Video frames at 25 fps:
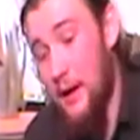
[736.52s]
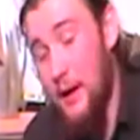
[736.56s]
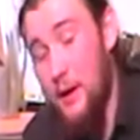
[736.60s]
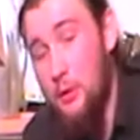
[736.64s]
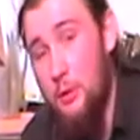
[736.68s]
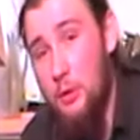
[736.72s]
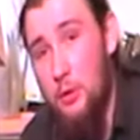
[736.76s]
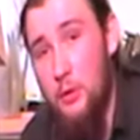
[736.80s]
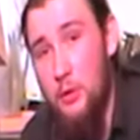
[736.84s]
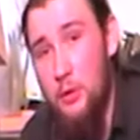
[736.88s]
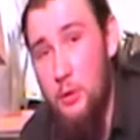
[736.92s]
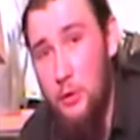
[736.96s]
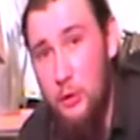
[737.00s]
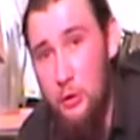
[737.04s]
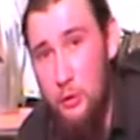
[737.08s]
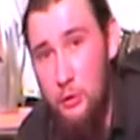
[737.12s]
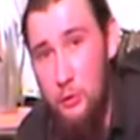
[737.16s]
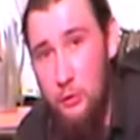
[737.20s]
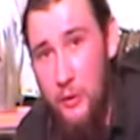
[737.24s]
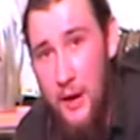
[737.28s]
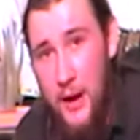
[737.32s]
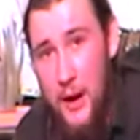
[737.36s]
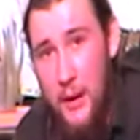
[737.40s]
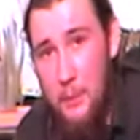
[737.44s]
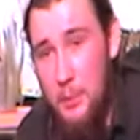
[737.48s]
now
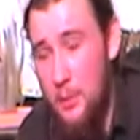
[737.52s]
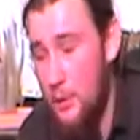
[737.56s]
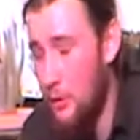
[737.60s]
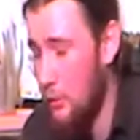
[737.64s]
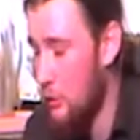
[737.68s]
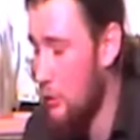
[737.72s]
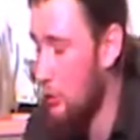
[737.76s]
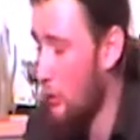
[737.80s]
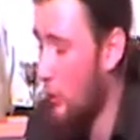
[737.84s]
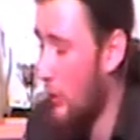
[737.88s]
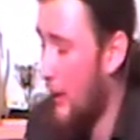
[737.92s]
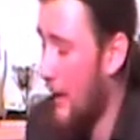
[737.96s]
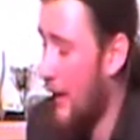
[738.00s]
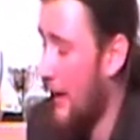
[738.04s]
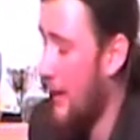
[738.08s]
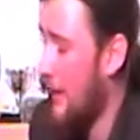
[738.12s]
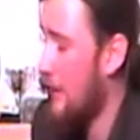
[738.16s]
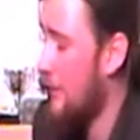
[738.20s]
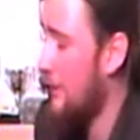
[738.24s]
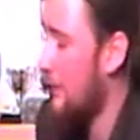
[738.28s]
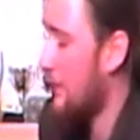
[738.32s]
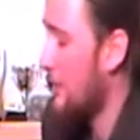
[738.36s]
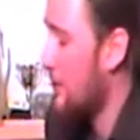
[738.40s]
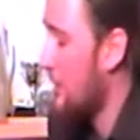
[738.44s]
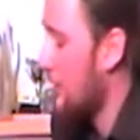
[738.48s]
grab your
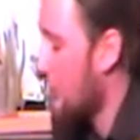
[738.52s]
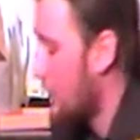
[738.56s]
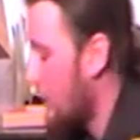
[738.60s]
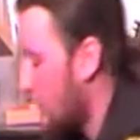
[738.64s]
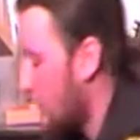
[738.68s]
handy